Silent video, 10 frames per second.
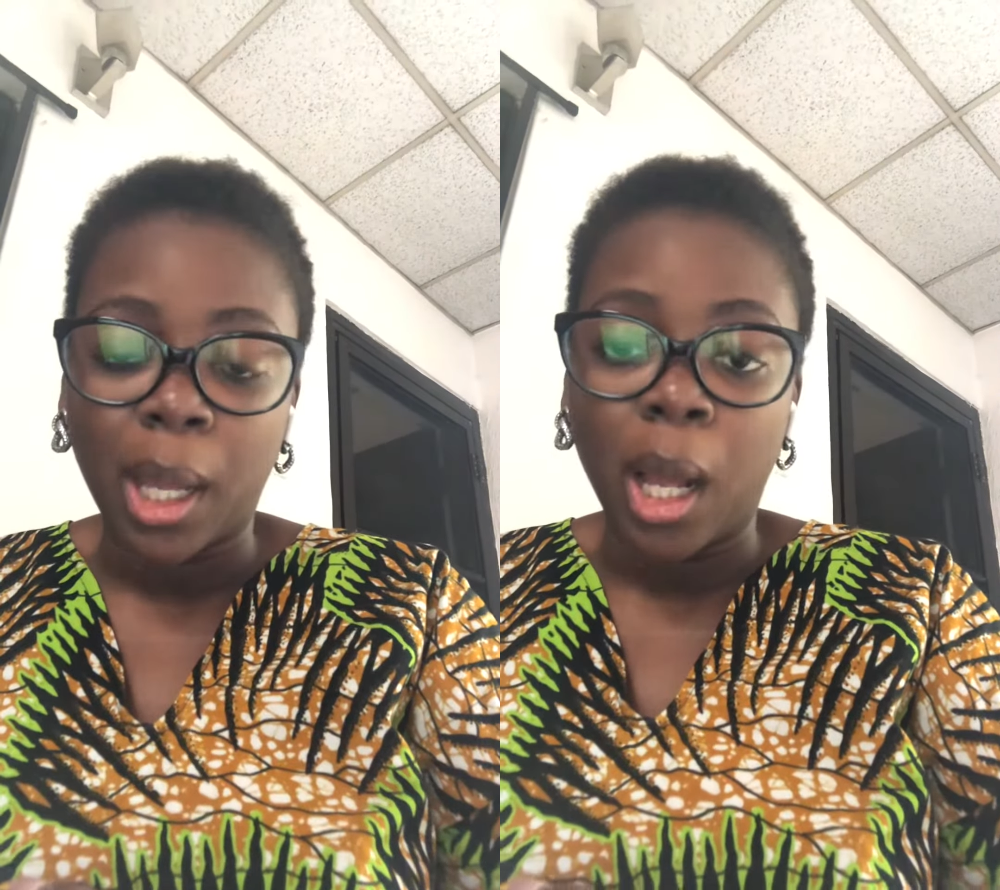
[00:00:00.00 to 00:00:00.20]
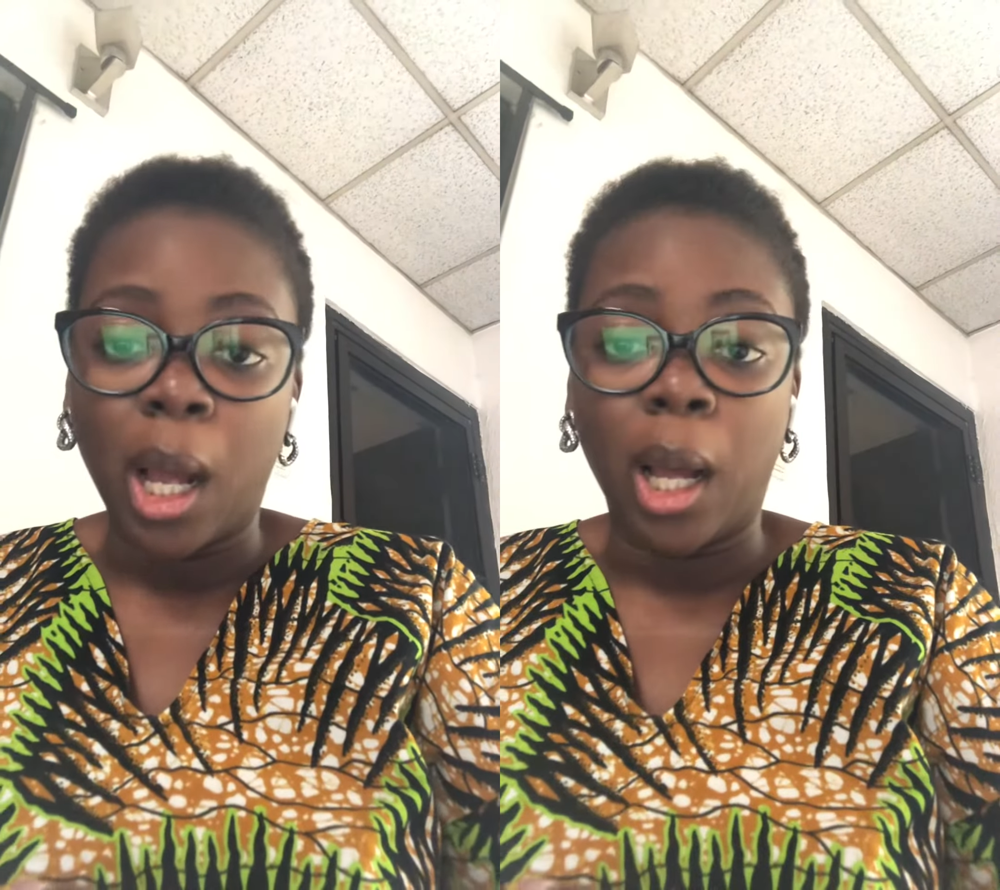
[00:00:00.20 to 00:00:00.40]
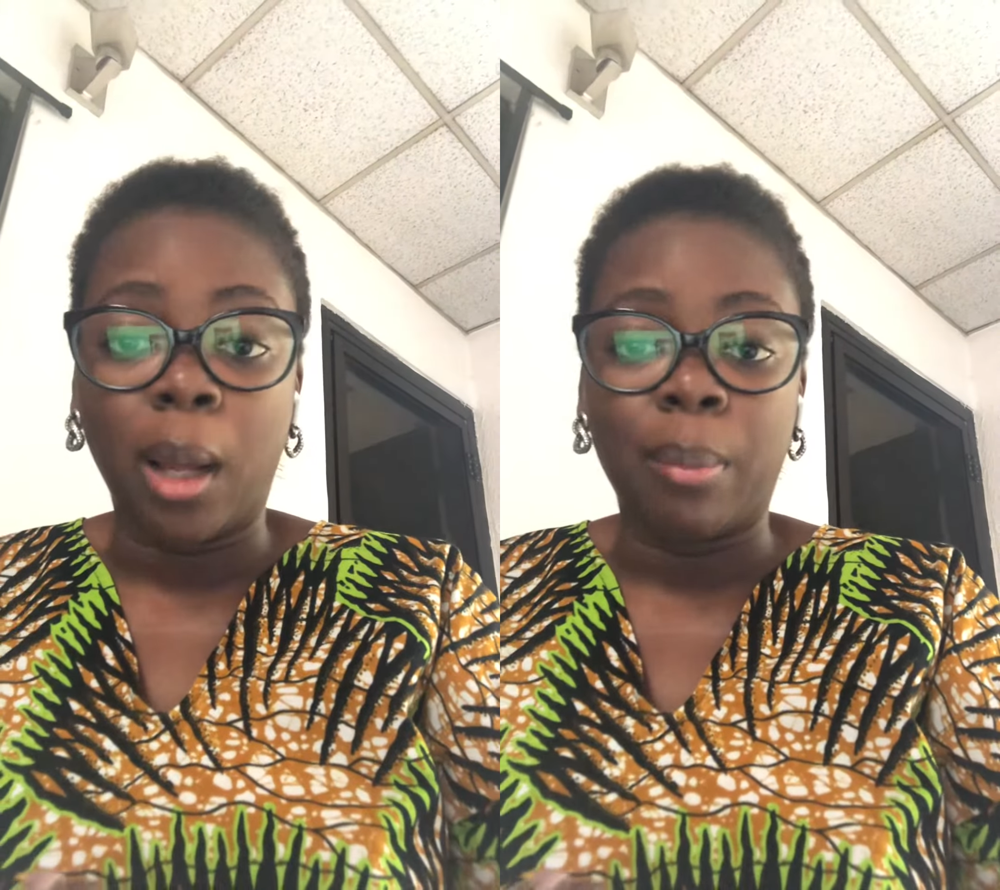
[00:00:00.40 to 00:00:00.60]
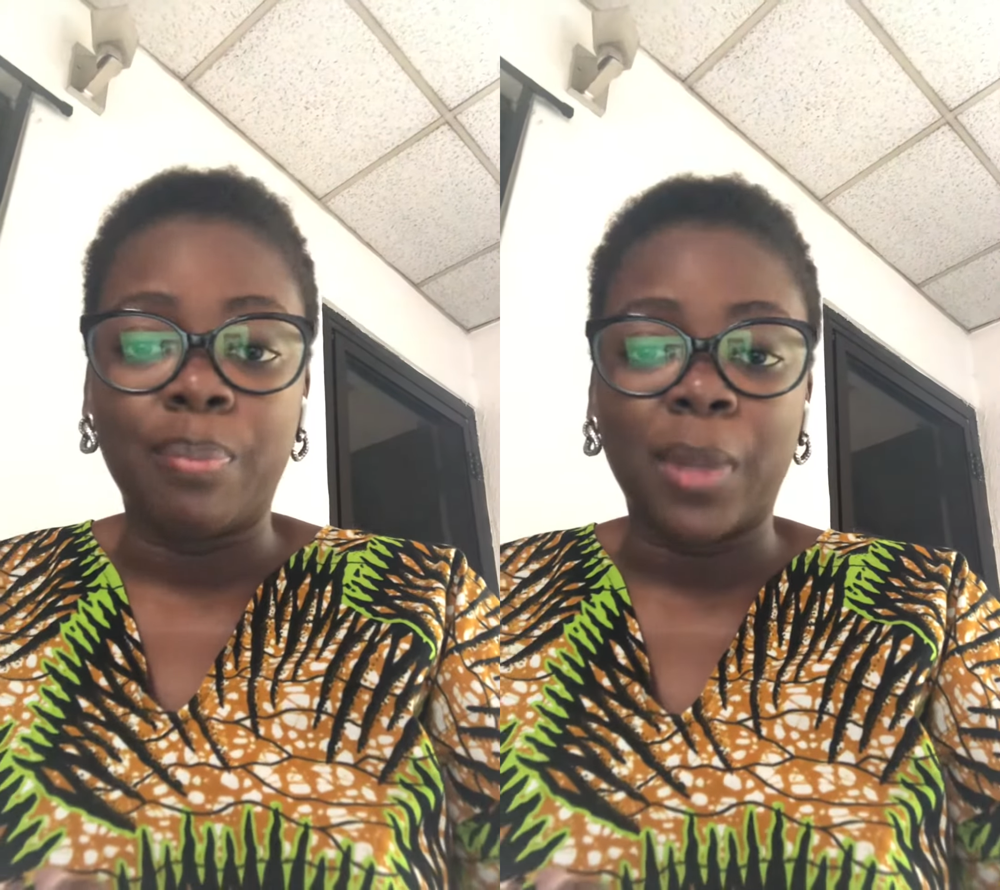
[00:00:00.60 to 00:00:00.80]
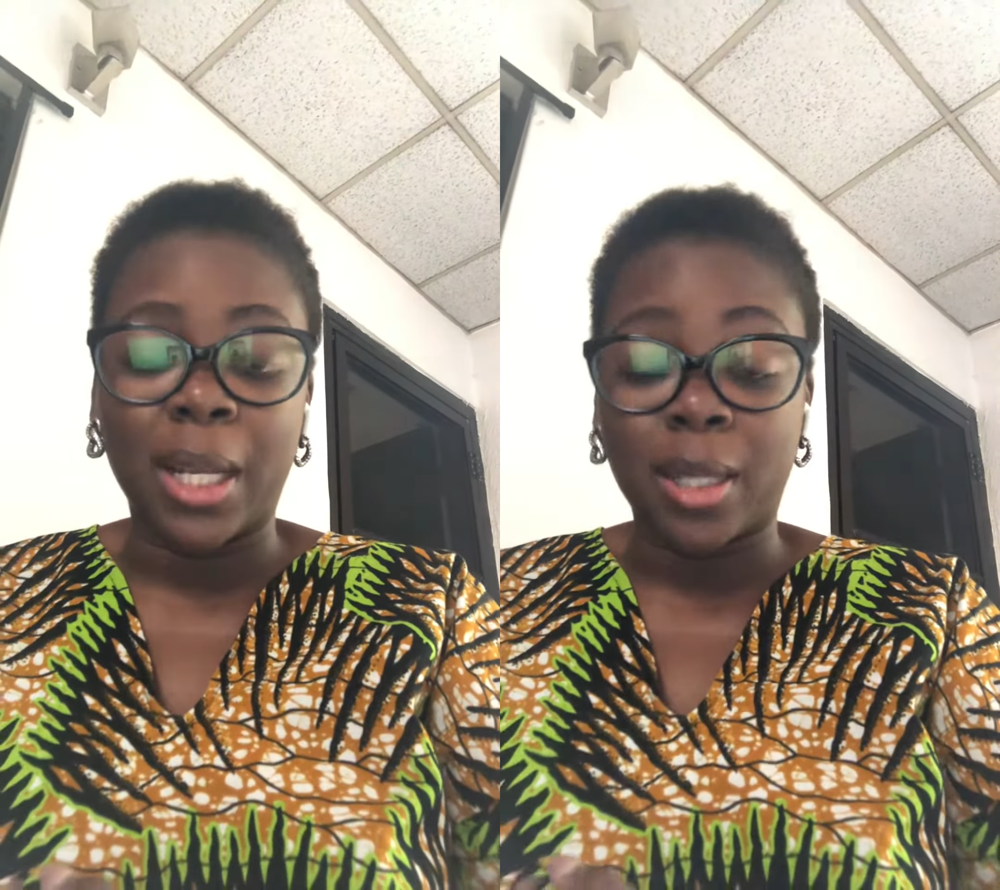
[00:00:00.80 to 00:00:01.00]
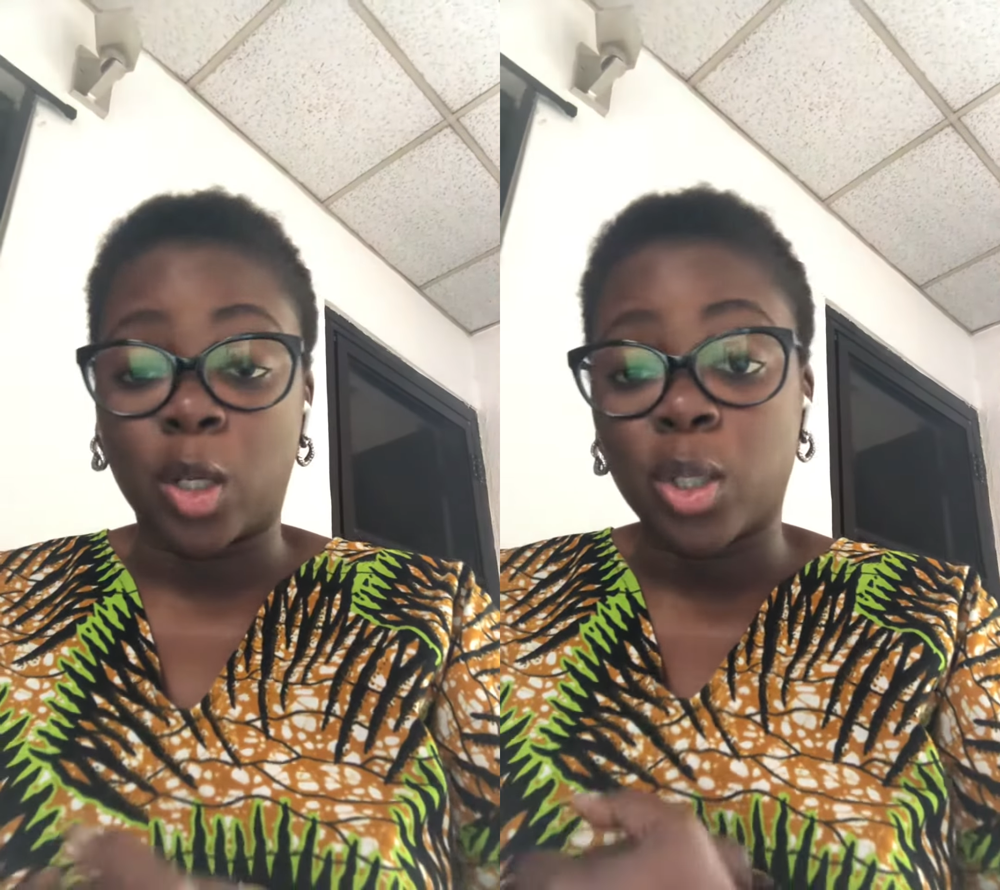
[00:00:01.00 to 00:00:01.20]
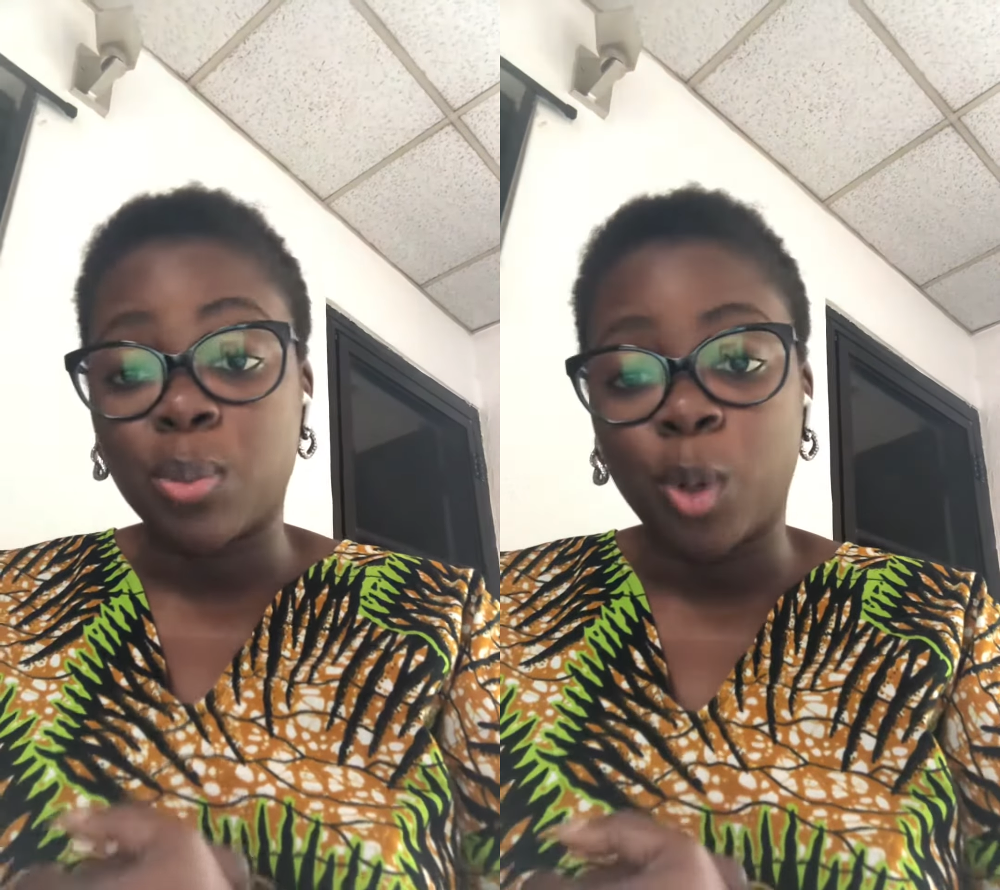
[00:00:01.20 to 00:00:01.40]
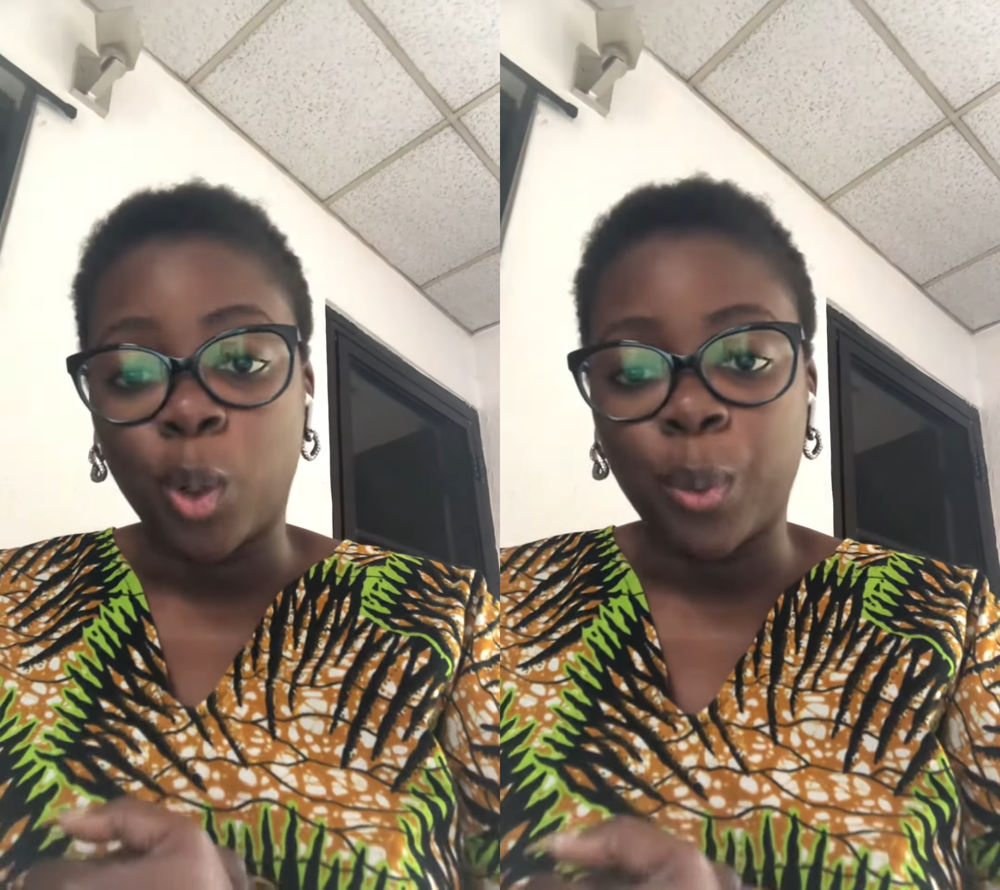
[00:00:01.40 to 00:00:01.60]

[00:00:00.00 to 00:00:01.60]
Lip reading: as our small